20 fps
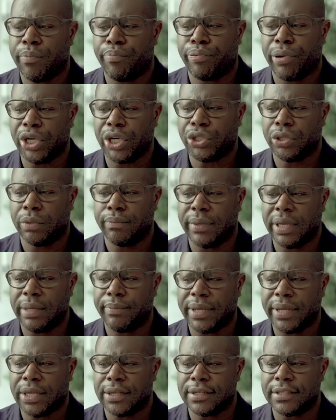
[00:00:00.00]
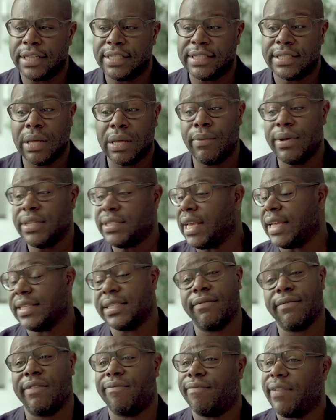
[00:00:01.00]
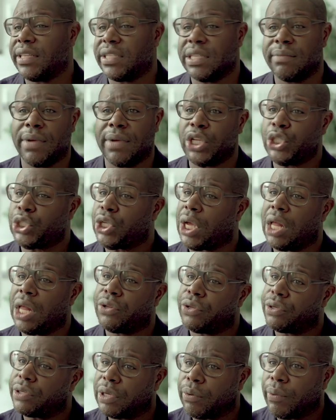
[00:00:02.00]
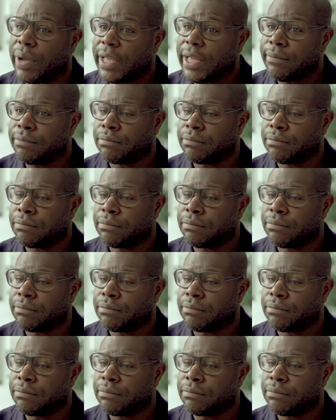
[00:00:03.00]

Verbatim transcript: impression on me because in some ways, yes, it reflected my childhood in a way.